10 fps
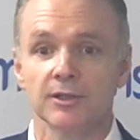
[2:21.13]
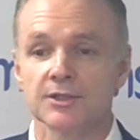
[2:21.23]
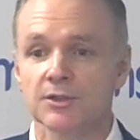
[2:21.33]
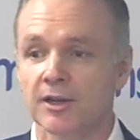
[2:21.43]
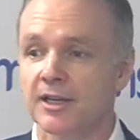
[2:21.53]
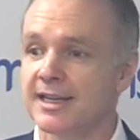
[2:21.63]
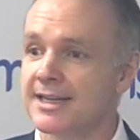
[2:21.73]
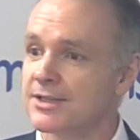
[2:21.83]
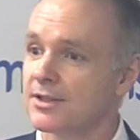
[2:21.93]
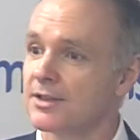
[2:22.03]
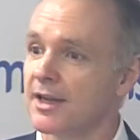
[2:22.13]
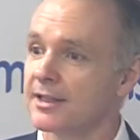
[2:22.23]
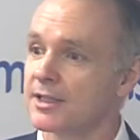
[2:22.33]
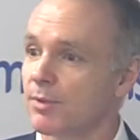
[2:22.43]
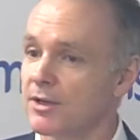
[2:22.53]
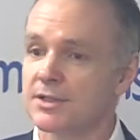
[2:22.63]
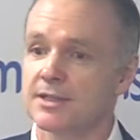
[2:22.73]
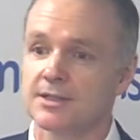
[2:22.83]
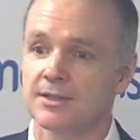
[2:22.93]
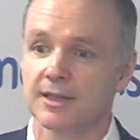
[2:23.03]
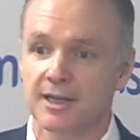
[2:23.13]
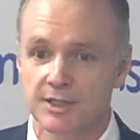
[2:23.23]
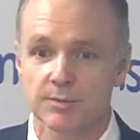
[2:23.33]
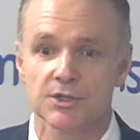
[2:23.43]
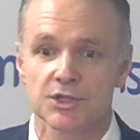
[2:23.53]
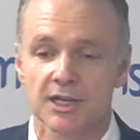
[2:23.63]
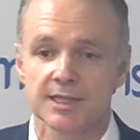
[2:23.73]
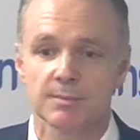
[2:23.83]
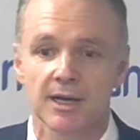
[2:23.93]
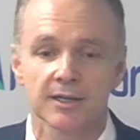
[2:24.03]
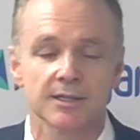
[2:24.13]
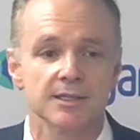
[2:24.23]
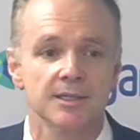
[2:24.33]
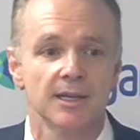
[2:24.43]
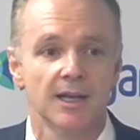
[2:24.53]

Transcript: It's not an instantaneous process as the customers chase markets